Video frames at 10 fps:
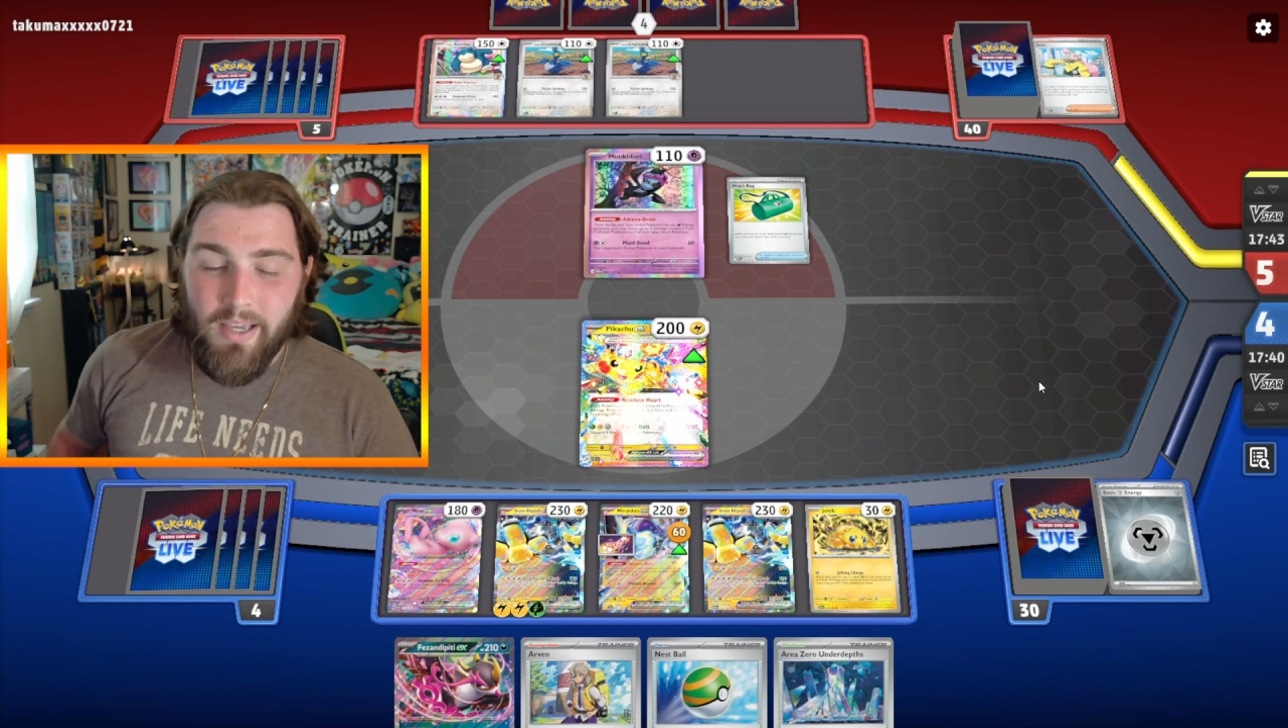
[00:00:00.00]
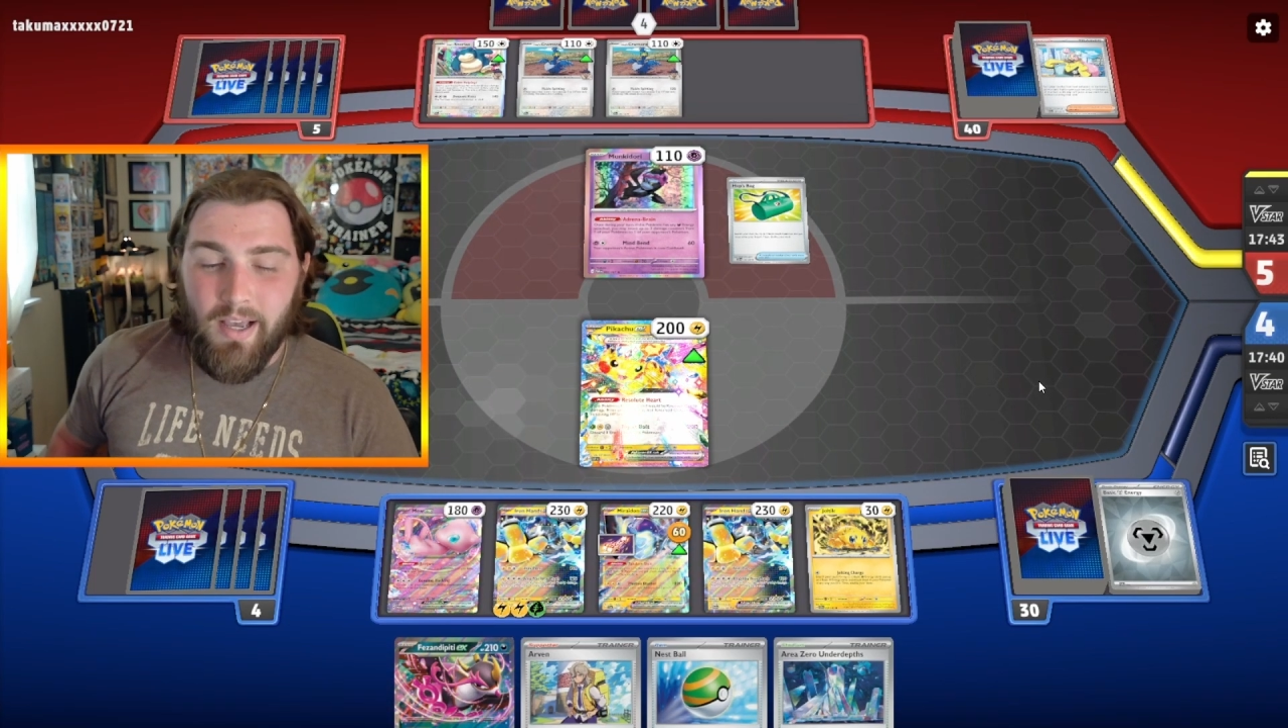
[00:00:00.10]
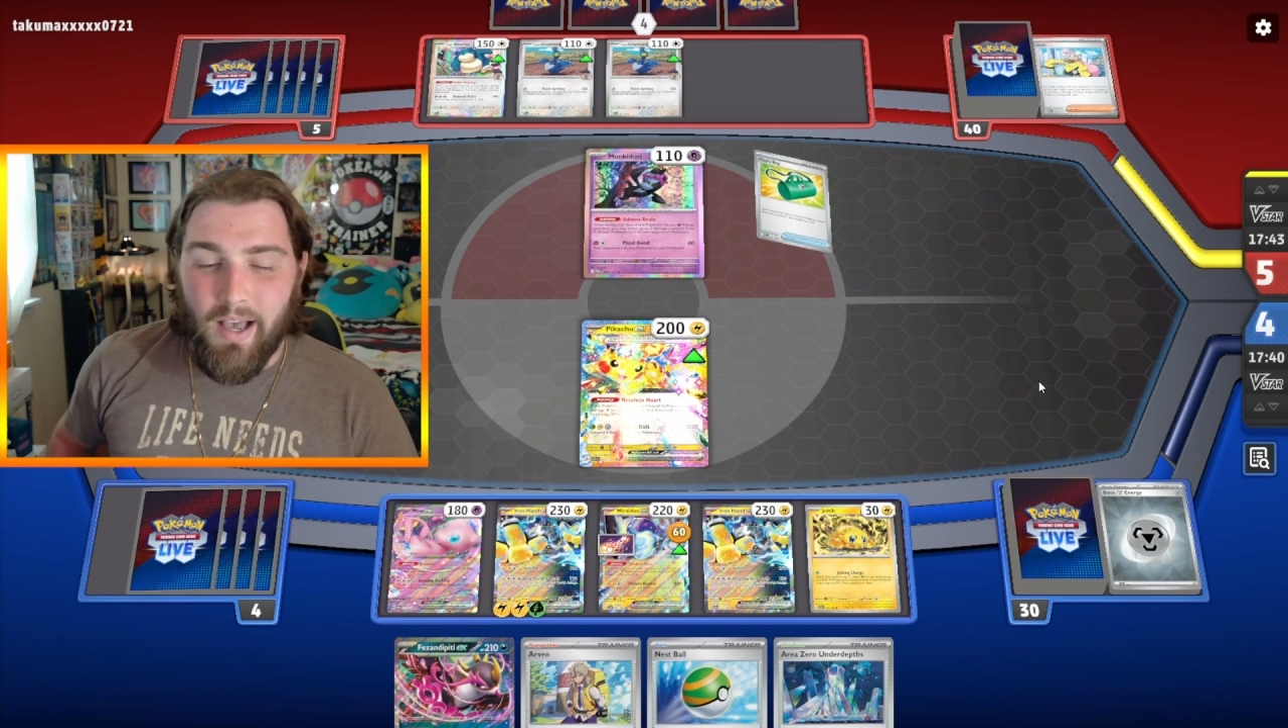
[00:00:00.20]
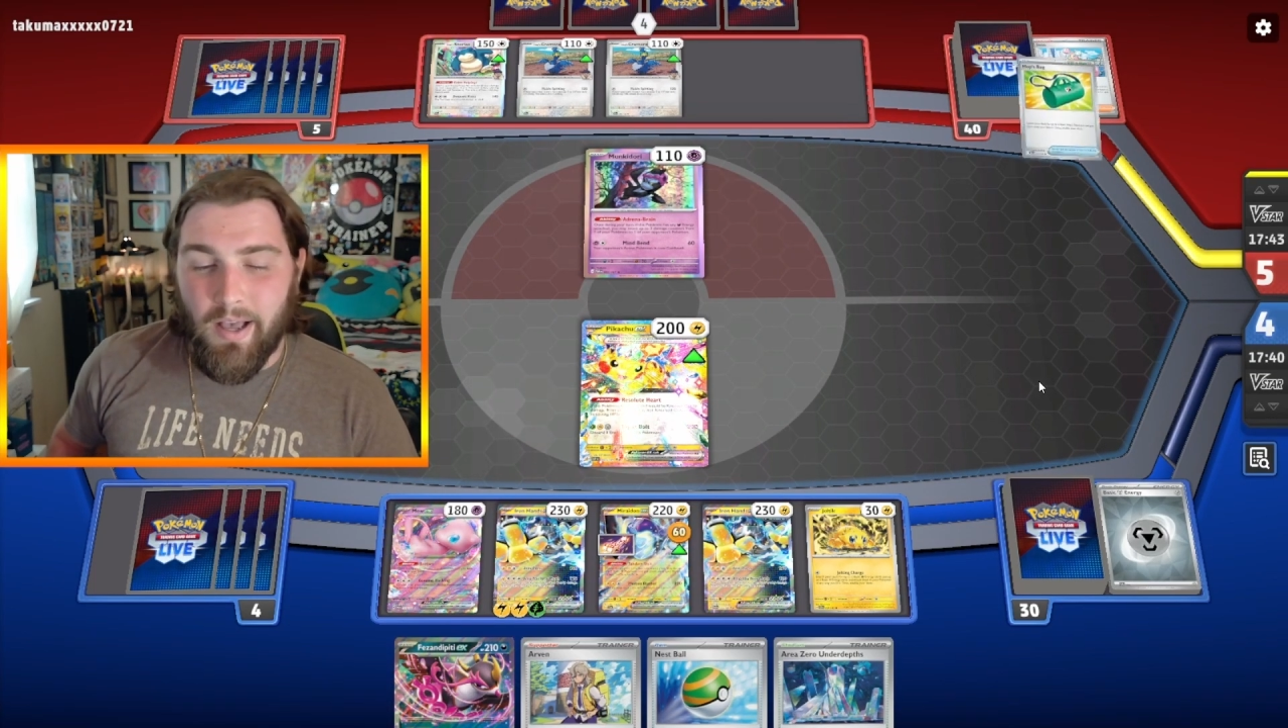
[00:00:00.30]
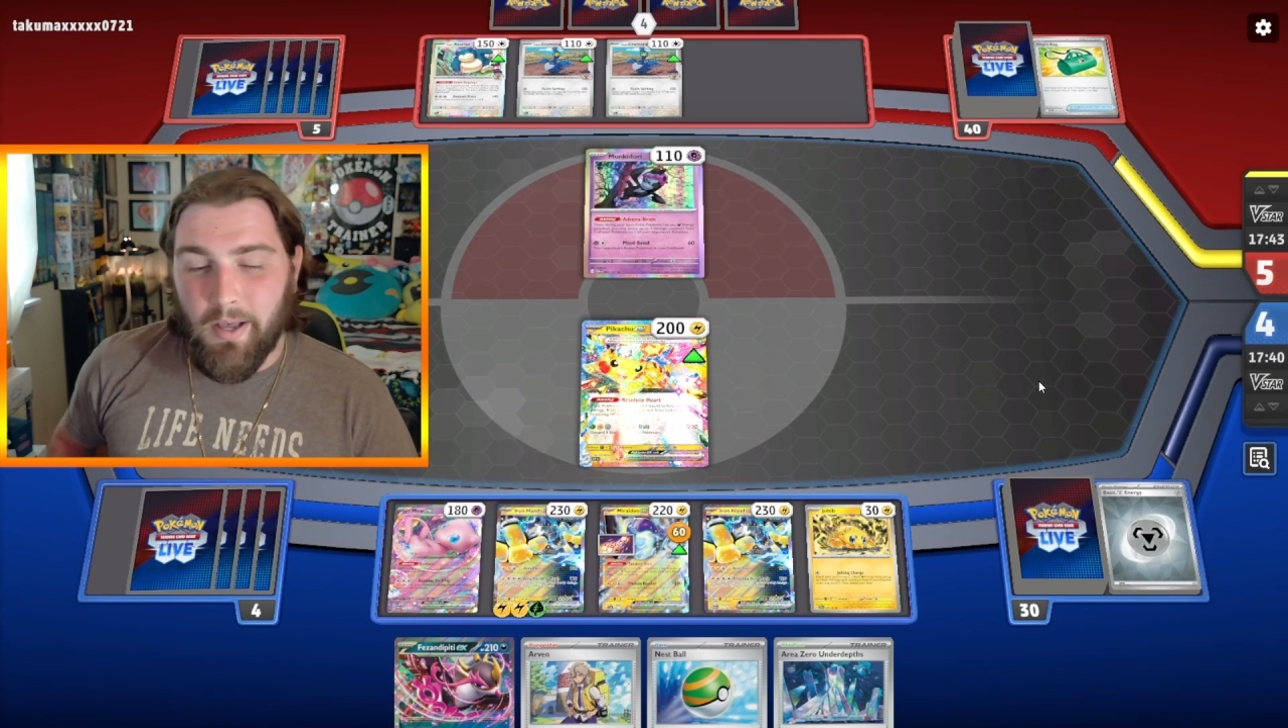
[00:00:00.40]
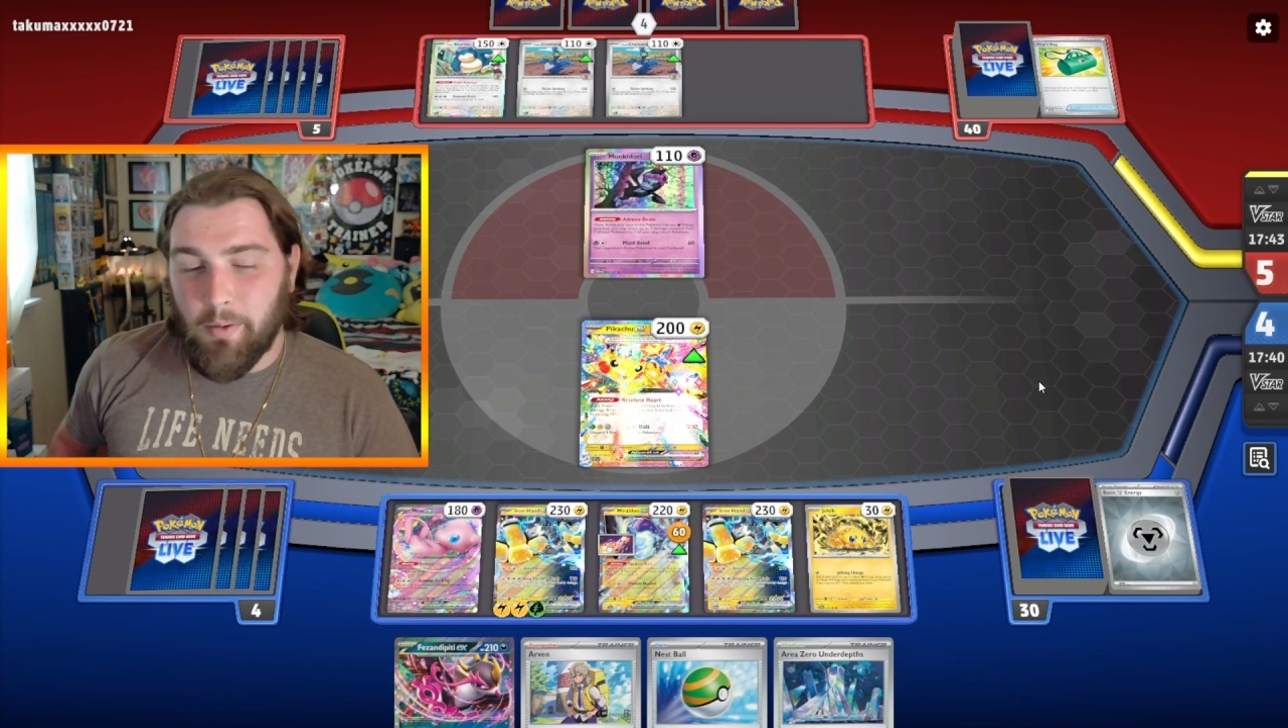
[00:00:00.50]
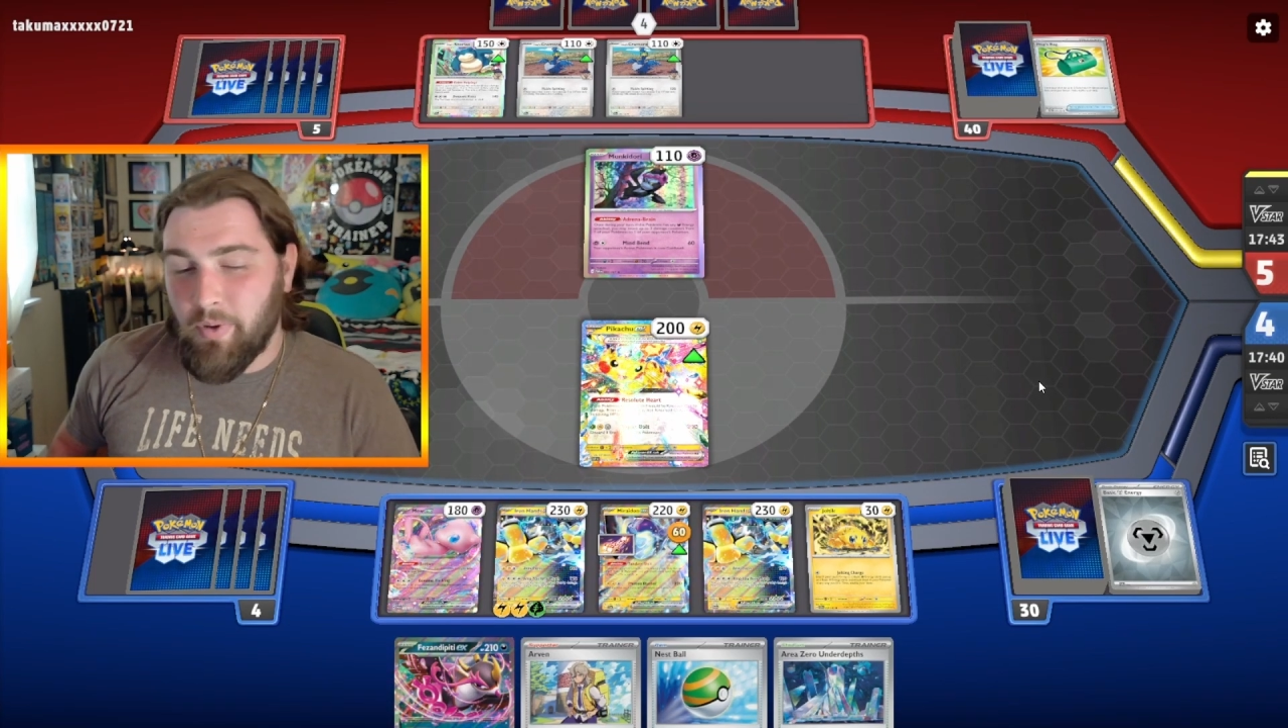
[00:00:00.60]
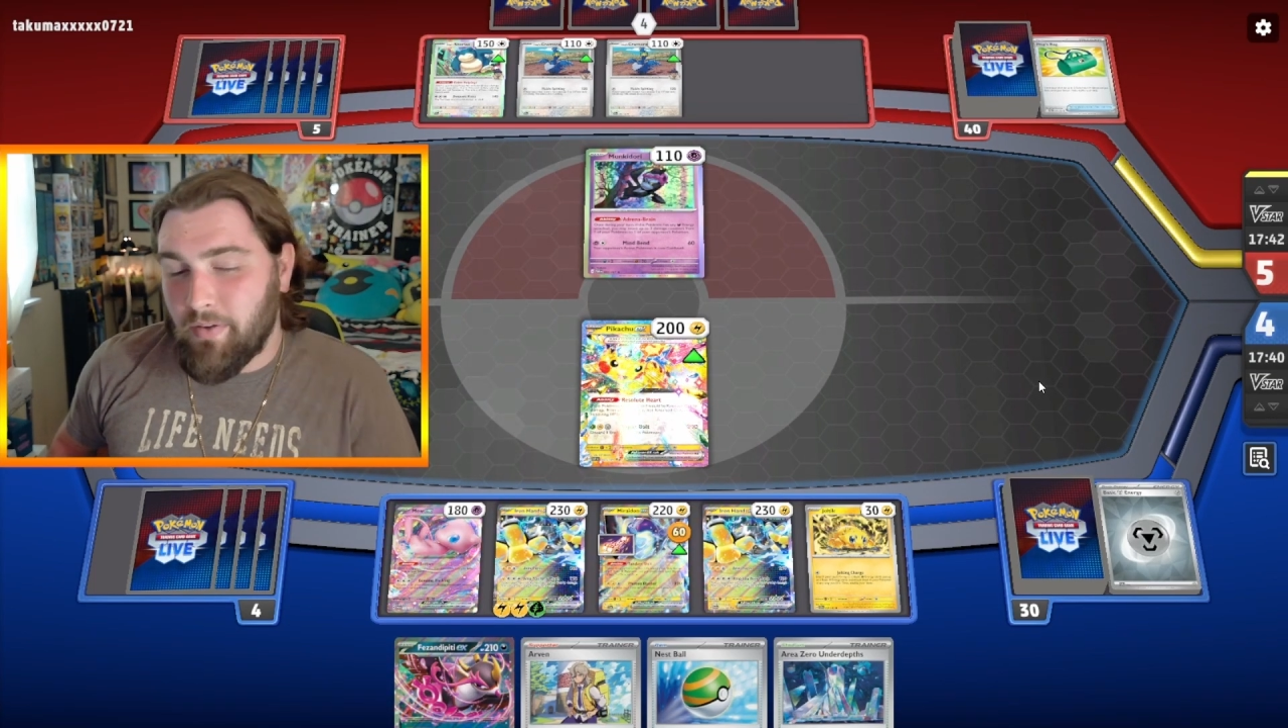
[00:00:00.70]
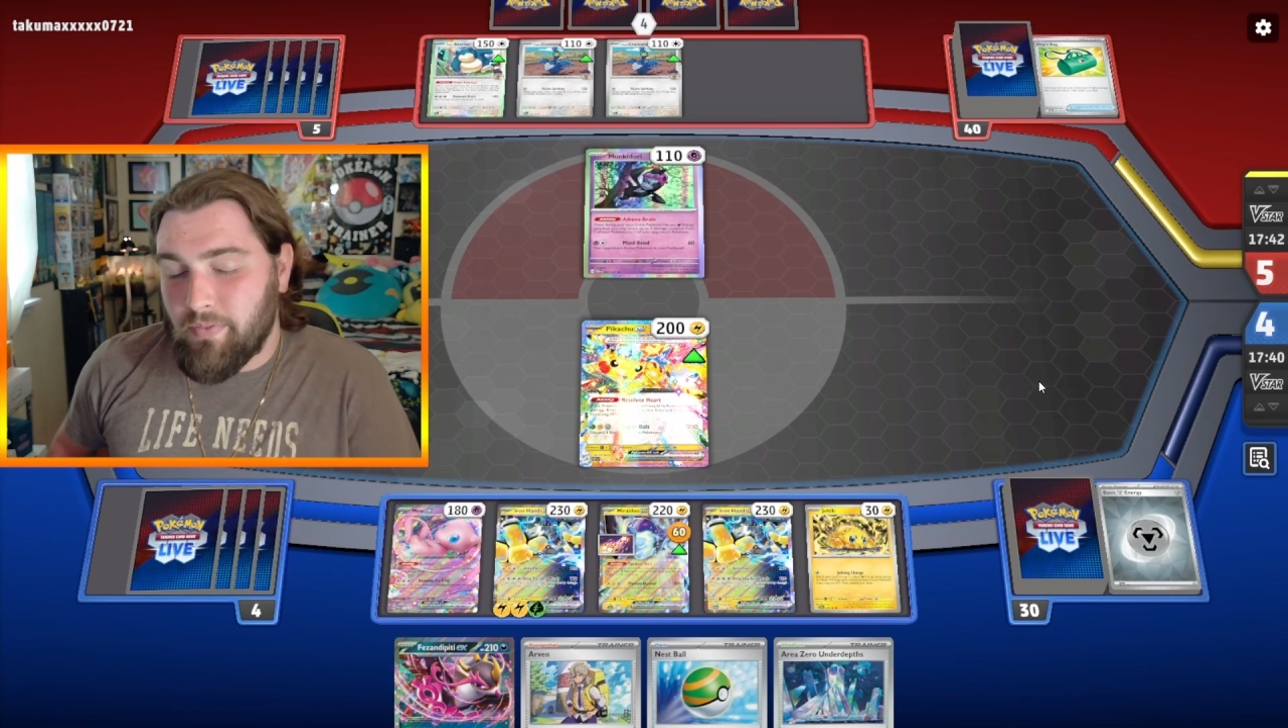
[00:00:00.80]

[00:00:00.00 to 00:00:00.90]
We have